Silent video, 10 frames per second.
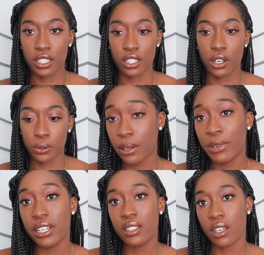So
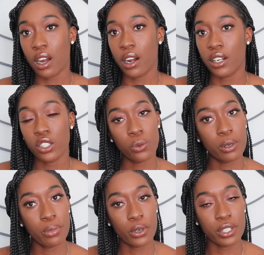thumbnails are super
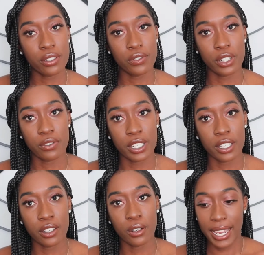important for your video,